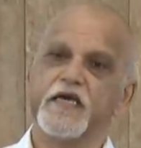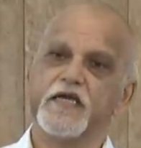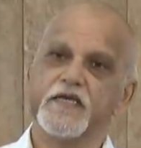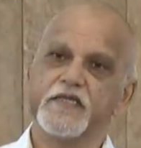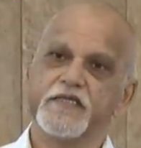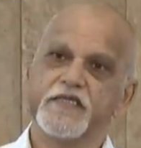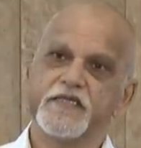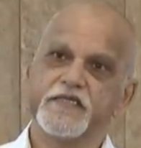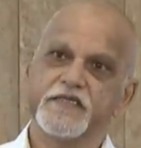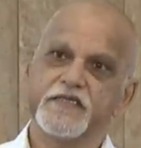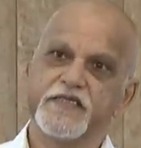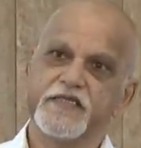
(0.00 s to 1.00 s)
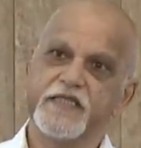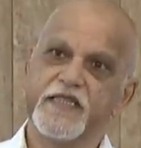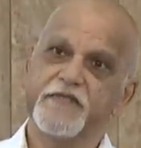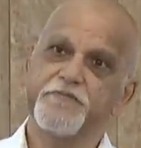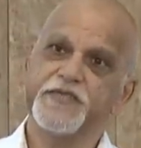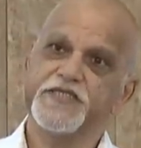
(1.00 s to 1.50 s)

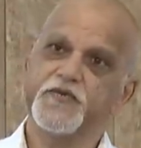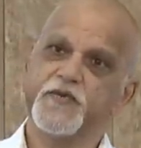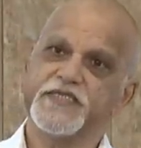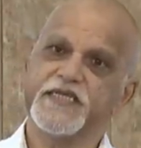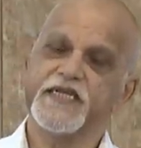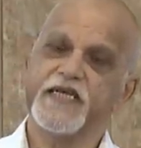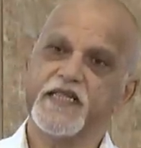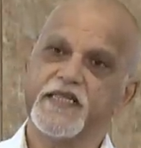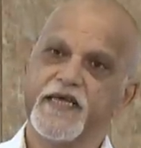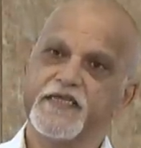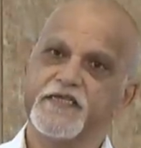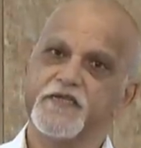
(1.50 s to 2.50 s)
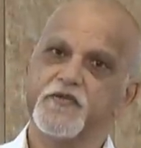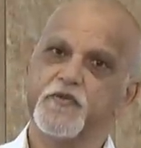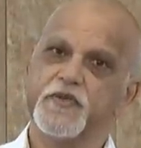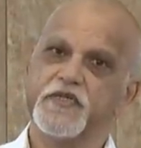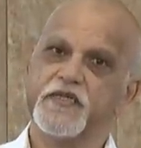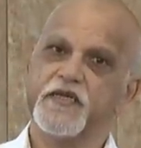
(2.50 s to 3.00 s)
that person was
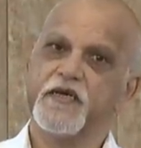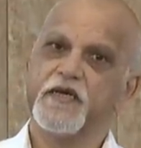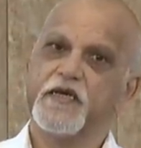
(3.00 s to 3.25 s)
inculcated with